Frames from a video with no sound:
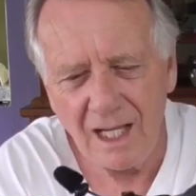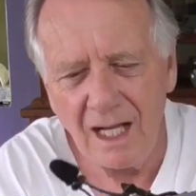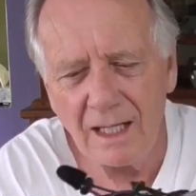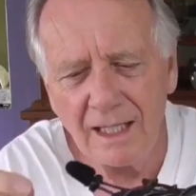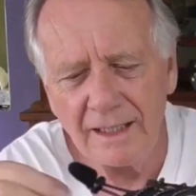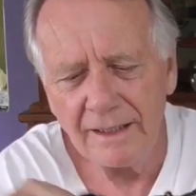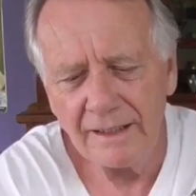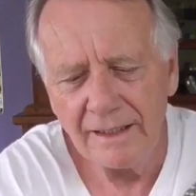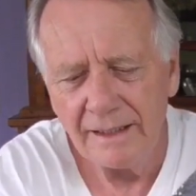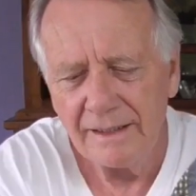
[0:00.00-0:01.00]
I
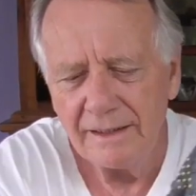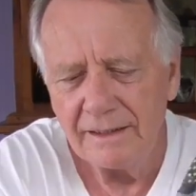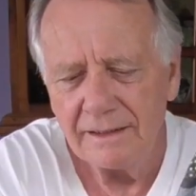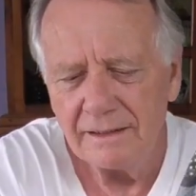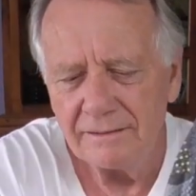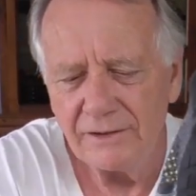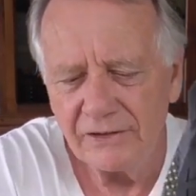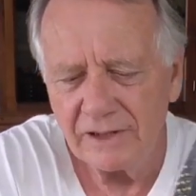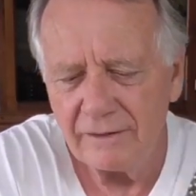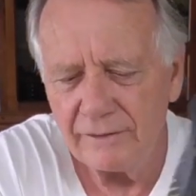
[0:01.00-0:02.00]

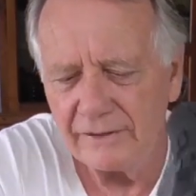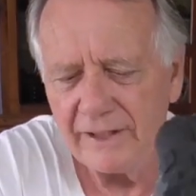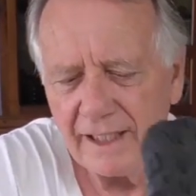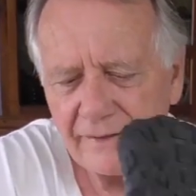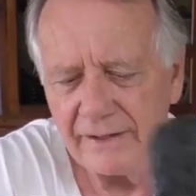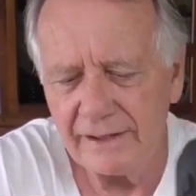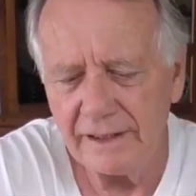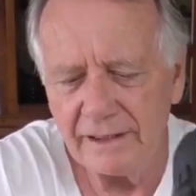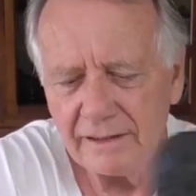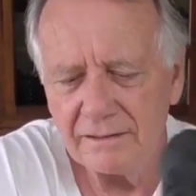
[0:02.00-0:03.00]
discovered that
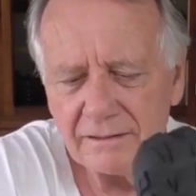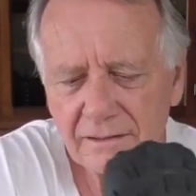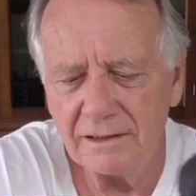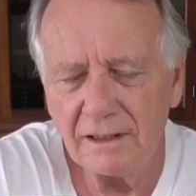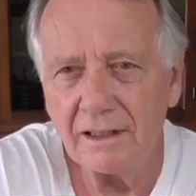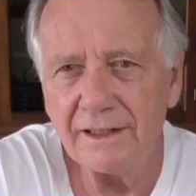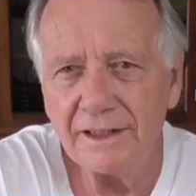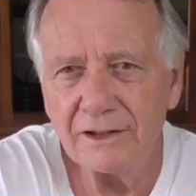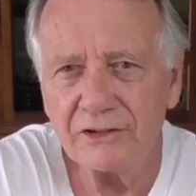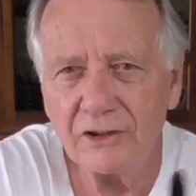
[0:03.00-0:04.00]
the
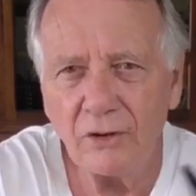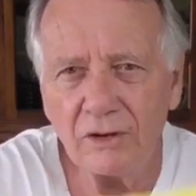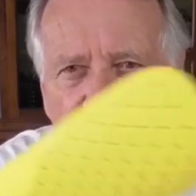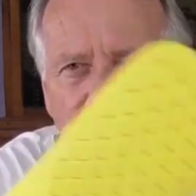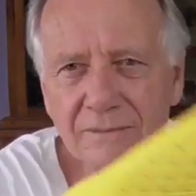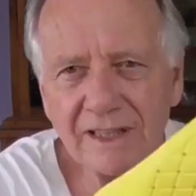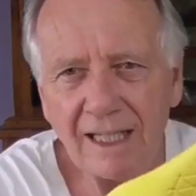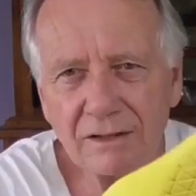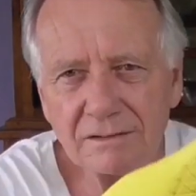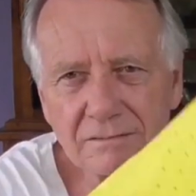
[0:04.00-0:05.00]
inner sole comes
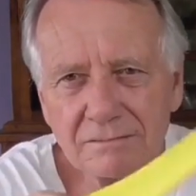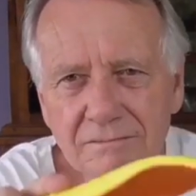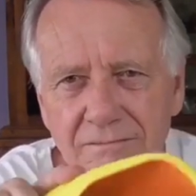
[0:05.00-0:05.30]
out.